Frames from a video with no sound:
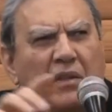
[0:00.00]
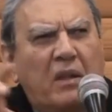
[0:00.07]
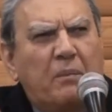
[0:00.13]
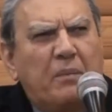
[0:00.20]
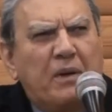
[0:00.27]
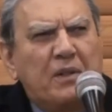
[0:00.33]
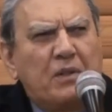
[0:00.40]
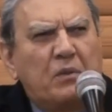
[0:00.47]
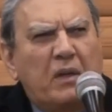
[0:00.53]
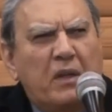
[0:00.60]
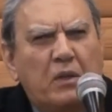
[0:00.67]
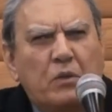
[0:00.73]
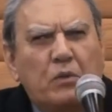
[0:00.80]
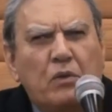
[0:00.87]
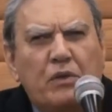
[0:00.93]
Those
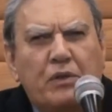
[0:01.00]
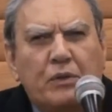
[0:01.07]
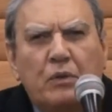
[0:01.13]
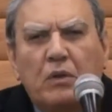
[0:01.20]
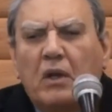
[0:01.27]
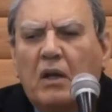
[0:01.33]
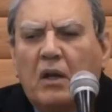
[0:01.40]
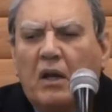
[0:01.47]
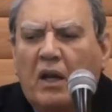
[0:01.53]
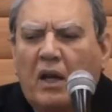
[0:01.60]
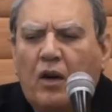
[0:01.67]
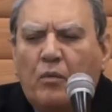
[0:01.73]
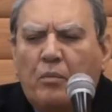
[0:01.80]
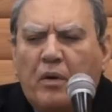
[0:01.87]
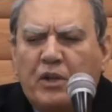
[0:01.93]
are the person I
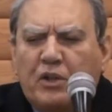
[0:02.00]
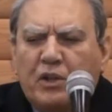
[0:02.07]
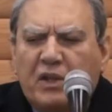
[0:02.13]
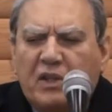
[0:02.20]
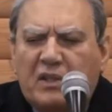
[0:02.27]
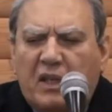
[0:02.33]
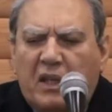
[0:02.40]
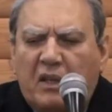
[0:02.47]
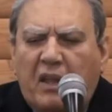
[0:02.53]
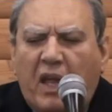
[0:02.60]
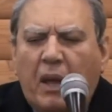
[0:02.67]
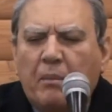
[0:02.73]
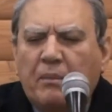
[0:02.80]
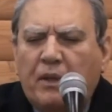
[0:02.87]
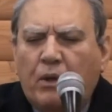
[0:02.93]
told you how
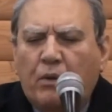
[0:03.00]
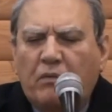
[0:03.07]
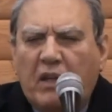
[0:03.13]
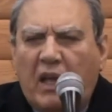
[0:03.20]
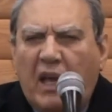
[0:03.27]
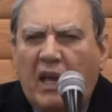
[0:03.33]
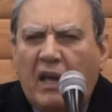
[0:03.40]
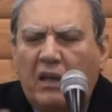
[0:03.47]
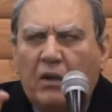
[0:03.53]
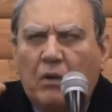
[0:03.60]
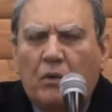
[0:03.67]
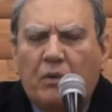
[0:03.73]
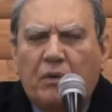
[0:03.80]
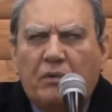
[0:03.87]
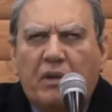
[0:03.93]
much is the
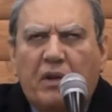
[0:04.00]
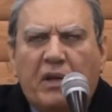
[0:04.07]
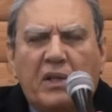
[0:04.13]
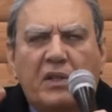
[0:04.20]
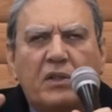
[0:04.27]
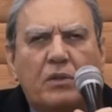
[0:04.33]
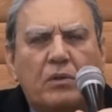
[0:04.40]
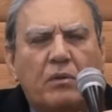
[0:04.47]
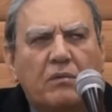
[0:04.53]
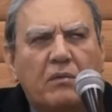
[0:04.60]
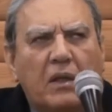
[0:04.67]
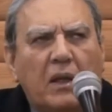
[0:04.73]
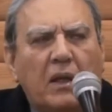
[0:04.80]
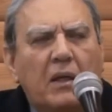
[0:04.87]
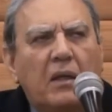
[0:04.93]
diameter of the ankle or
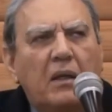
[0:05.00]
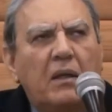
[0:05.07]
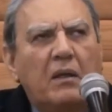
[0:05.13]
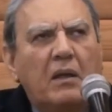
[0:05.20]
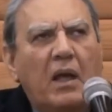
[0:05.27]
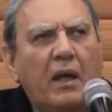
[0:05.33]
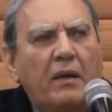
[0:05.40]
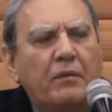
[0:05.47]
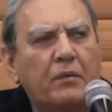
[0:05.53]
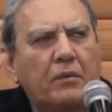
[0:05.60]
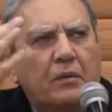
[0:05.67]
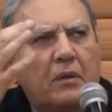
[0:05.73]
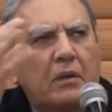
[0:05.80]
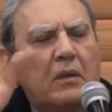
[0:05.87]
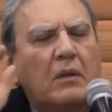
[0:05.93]
the wrist or the
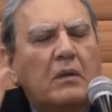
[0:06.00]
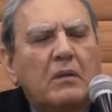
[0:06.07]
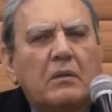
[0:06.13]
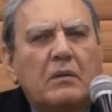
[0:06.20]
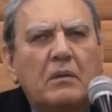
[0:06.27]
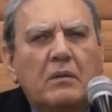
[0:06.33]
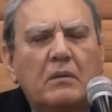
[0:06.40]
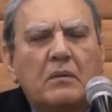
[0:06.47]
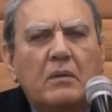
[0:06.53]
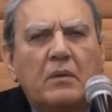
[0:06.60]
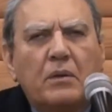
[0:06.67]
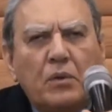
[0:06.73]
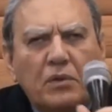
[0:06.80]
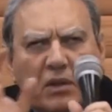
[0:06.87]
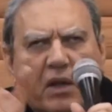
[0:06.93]
calf.
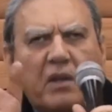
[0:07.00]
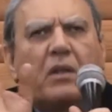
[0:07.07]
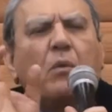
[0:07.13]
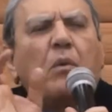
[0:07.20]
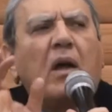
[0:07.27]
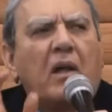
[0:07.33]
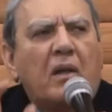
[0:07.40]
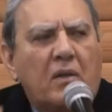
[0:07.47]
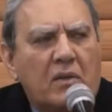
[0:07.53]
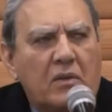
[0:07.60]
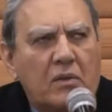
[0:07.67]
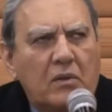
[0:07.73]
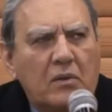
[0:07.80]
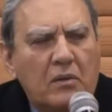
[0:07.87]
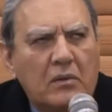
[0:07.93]
Those
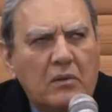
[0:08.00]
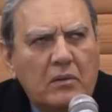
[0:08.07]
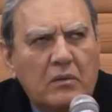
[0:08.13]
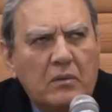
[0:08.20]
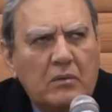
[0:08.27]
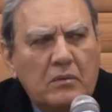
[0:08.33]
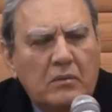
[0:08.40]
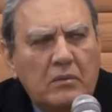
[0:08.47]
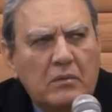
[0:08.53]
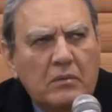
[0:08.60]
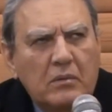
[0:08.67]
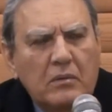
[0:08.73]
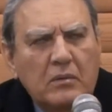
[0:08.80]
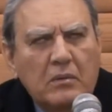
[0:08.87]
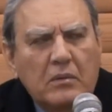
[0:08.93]
are the ones.